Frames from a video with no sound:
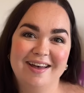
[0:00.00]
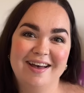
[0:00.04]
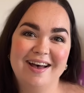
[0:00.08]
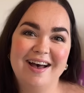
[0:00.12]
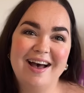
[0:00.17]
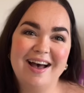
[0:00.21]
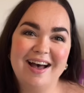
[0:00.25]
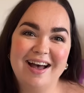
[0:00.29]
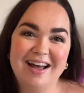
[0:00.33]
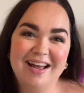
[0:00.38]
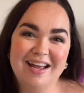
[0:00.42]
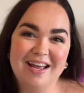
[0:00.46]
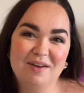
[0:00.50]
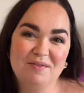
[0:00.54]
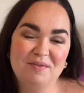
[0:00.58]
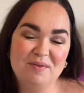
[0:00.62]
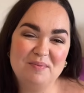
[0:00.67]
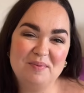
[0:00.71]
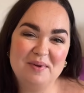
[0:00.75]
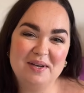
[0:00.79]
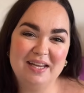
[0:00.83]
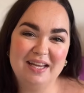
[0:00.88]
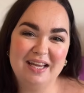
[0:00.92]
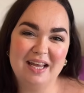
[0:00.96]
Hi
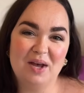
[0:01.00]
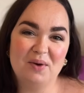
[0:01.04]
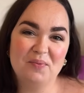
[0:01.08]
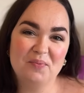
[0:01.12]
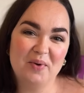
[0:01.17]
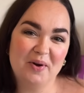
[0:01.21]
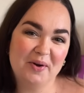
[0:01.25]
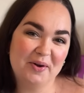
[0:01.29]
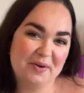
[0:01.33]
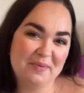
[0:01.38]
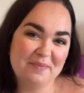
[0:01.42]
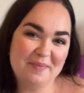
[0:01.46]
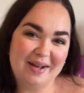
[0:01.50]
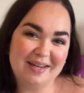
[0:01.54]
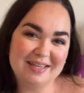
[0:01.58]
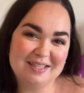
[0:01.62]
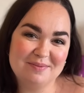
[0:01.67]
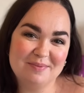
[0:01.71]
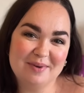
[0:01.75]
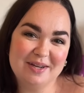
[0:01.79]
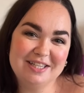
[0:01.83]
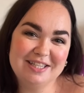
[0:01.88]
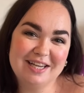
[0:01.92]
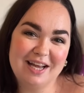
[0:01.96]
everybody and welcome back
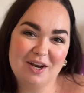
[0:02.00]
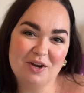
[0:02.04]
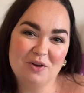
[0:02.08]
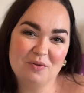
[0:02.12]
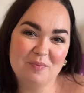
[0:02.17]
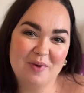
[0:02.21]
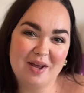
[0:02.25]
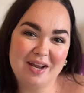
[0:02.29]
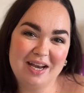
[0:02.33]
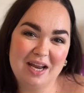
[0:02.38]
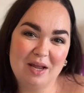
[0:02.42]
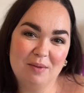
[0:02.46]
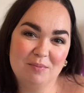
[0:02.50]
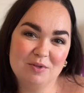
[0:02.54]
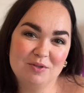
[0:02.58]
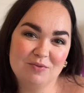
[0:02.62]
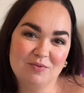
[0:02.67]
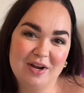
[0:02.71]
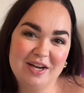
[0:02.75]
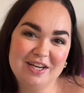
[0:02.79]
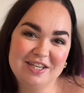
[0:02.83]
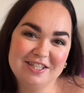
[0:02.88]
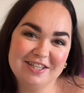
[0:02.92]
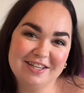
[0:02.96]
to my channel. My name is
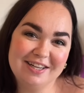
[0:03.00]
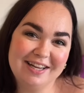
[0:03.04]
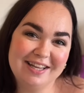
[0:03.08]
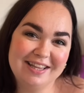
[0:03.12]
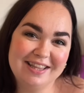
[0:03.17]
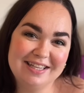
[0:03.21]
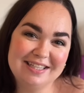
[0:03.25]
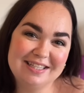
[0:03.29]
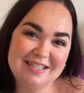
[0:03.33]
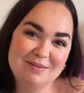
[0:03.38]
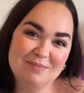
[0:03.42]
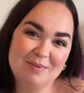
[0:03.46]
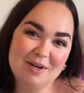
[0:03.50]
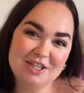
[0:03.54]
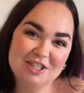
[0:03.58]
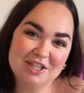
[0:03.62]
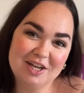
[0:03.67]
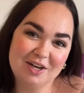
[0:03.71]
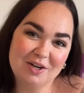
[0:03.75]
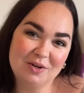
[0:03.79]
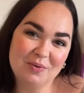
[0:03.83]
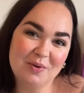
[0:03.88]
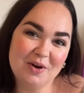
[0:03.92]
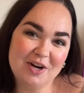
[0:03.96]
Rachel and this is my
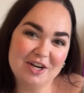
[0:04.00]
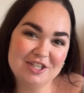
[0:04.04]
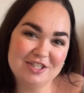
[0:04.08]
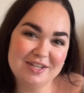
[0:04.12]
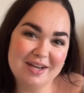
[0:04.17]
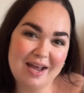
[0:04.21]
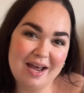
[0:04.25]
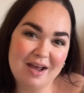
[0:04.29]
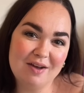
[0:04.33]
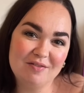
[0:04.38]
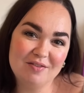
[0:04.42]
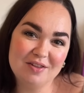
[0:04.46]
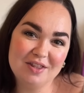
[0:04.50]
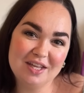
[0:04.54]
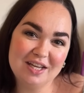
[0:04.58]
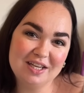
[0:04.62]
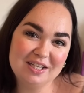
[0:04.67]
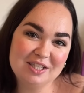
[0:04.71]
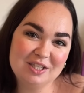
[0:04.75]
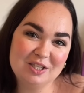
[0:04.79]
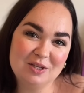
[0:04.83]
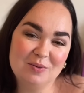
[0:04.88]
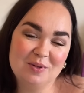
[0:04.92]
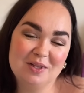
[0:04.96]
channel where I share everything
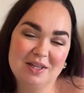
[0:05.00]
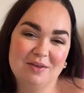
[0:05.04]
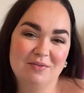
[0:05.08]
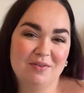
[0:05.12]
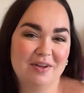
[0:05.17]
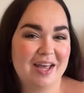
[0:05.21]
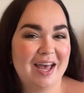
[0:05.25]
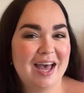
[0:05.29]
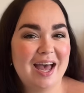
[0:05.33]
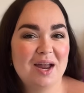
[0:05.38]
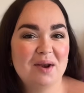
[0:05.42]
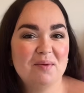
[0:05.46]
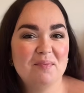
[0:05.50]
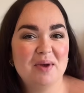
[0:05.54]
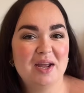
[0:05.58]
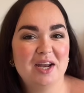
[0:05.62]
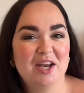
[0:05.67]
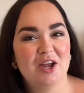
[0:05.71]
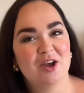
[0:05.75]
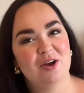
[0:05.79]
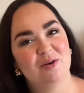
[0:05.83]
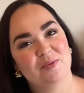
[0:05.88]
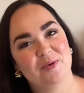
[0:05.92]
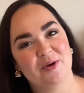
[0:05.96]
to do with living a handmade,
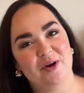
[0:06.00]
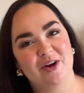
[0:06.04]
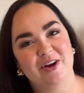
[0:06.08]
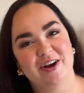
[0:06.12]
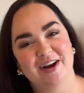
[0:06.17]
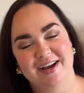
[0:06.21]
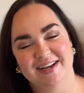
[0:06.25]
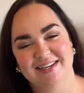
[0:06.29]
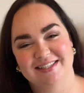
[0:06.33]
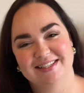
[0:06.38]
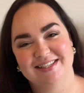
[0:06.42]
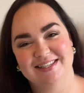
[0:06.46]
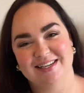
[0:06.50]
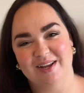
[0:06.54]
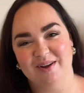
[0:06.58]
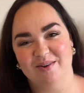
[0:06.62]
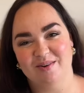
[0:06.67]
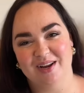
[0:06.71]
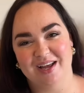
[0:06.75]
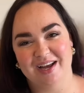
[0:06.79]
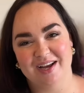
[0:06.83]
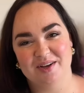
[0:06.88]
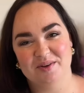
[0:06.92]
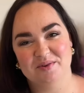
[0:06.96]
homegrown and slow
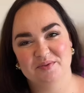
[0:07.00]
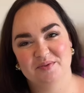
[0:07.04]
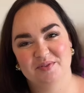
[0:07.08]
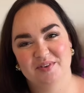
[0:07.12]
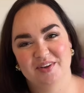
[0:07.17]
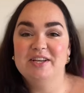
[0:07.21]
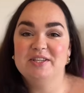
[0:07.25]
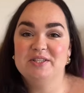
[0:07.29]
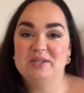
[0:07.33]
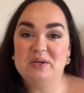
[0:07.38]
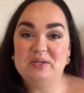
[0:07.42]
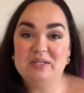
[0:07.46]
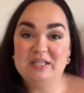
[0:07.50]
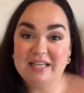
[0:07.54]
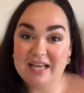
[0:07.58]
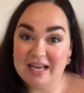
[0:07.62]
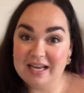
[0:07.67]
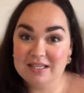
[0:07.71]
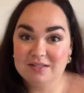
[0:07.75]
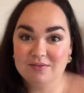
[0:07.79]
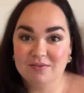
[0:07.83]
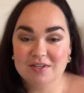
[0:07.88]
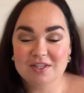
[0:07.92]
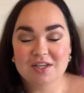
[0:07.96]
life. So
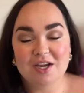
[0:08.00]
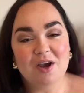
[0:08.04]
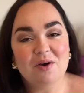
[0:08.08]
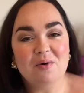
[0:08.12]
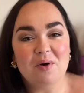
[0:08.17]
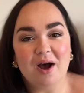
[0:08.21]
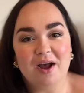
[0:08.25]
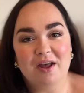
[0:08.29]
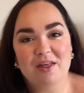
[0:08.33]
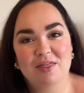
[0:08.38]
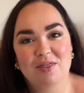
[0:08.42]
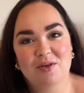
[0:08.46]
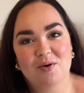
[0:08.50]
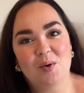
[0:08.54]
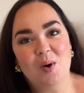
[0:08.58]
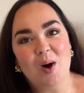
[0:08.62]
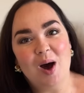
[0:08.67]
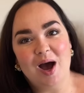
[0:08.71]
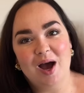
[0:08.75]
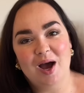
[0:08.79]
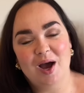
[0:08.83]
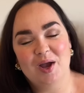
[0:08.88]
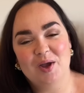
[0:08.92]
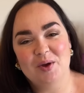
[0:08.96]
today's video I thought
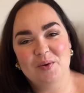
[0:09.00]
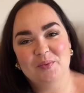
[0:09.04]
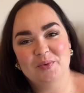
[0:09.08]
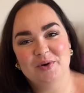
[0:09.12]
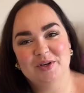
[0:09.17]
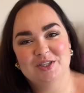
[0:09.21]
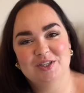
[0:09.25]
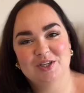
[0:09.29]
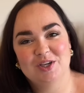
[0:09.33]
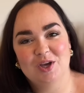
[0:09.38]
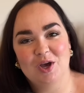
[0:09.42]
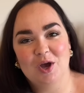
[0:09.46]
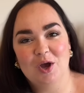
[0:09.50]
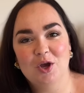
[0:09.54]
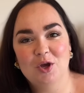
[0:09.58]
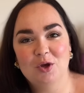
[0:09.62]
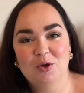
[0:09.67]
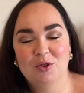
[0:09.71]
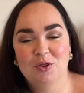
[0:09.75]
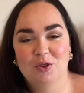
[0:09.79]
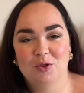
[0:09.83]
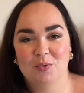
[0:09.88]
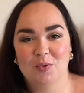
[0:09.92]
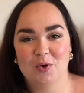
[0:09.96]
I would go
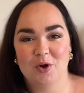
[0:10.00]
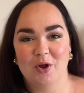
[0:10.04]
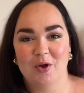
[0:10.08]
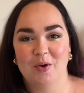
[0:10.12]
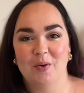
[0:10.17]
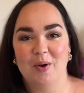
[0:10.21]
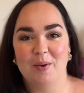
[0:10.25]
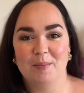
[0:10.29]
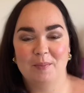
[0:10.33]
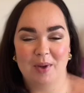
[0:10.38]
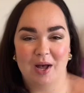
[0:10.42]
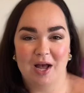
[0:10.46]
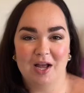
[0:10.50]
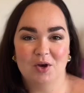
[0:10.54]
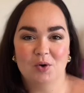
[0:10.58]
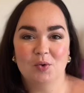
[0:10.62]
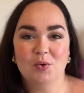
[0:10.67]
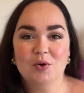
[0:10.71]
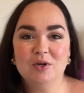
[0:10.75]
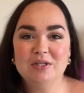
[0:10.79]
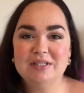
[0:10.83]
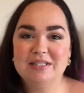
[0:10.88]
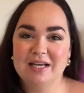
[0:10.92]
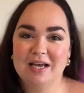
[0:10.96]
through my
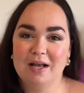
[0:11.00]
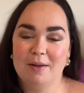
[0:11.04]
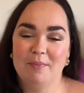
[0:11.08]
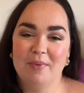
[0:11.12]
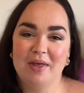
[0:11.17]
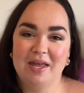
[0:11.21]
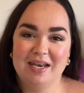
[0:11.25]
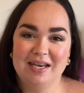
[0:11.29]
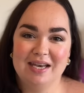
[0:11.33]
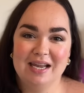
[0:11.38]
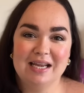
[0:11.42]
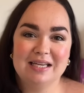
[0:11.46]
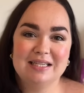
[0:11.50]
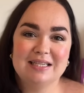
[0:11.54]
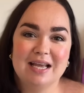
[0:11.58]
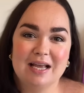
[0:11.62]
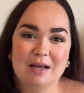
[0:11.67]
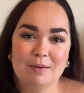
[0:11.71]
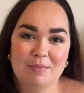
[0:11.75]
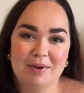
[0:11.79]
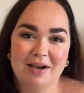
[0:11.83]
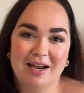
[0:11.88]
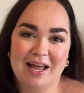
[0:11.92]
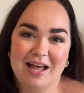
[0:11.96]
autumn
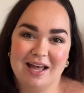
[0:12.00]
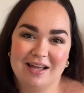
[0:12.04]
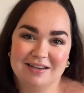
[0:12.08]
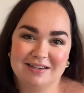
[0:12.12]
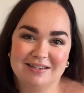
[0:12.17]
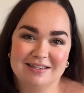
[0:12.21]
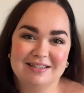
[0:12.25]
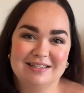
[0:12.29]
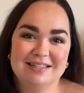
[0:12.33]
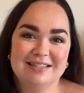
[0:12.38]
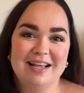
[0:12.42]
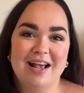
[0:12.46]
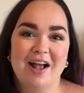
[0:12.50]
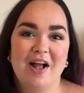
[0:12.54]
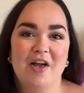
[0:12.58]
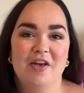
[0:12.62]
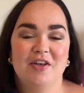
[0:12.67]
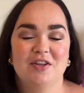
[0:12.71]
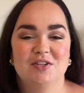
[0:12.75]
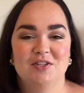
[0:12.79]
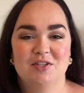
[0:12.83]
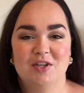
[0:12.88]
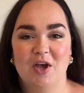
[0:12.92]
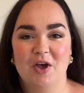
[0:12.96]
knitting plans.
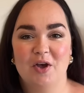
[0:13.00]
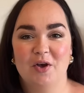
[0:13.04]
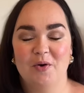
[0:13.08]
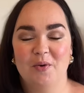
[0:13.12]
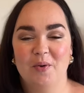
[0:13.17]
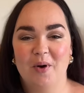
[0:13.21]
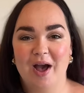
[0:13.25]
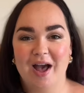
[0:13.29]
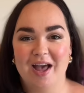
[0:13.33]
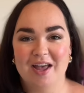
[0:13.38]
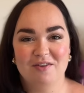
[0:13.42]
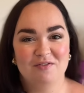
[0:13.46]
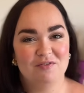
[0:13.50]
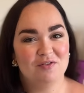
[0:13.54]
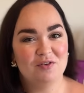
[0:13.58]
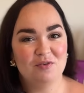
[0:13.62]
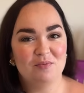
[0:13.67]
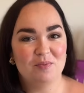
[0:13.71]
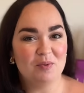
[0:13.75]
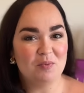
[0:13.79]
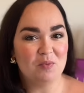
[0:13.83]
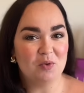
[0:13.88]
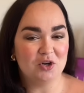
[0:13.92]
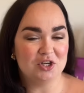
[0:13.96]
So if you've
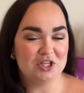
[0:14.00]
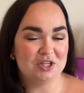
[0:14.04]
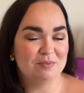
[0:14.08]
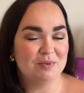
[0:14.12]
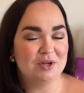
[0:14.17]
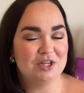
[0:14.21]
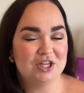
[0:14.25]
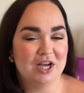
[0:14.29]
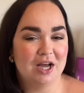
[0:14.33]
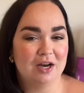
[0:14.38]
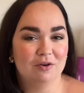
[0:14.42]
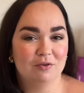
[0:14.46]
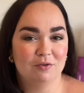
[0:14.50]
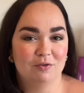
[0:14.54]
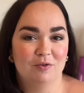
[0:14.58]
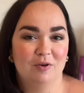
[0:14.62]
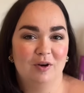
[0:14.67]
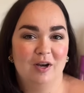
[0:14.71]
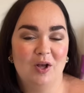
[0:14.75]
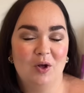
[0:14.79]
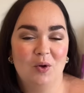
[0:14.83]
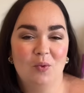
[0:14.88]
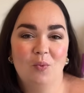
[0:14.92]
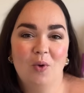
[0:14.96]
been watching my channel for a
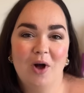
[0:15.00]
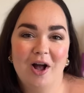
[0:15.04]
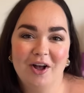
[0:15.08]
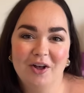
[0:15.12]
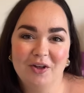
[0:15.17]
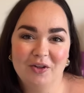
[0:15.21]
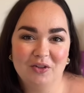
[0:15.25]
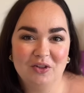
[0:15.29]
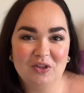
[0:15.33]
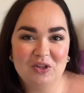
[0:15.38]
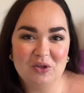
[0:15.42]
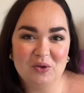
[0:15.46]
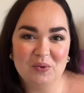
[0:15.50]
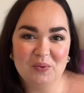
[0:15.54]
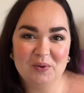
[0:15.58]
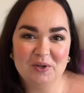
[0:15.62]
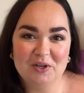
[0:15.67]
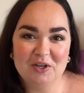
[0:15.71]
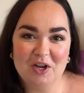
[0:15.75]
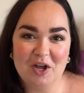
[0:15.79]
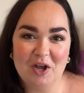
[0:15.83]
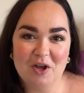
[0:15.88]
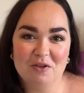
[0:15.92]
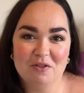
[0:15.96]
little while you will
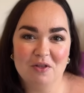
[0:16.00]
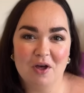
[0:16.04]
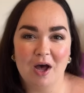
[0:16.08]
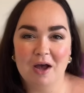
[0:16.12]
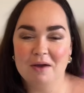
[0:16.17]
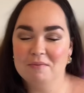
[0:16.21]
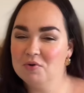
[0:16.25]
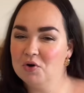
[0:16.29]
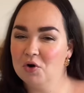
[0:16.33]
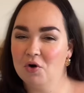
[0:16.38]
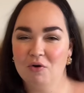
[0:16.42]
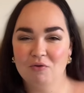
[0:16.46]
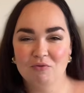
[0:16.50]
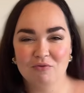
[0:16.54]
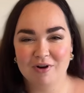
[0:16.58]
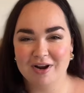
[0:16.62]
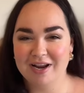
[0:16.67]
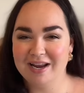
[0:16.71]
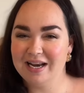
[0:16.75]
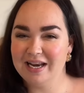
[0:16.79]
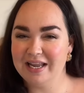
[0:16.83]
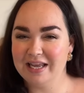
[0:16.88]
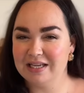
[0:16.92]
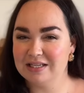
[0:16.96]
know that I'm not
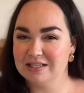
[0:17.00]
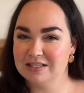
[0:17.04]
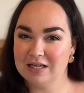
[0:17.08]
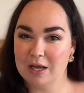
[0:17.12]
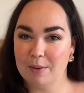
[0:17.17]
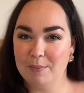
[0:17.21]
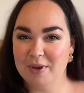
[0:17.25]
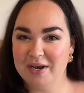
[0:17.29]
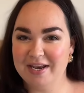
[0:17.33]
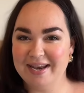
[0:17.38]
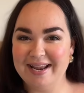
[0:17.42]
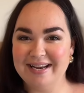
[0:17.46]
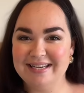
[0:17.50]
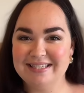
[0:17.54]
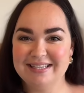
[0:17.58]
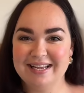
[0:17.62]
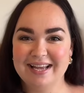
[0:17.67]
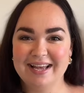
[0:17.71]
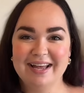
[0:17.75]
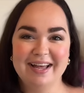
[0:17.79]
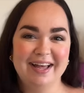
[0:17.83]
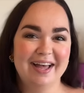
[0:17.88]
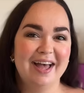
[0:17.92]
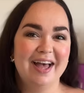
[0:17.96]
really a summer
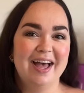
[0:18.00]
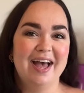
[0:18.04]
knitter.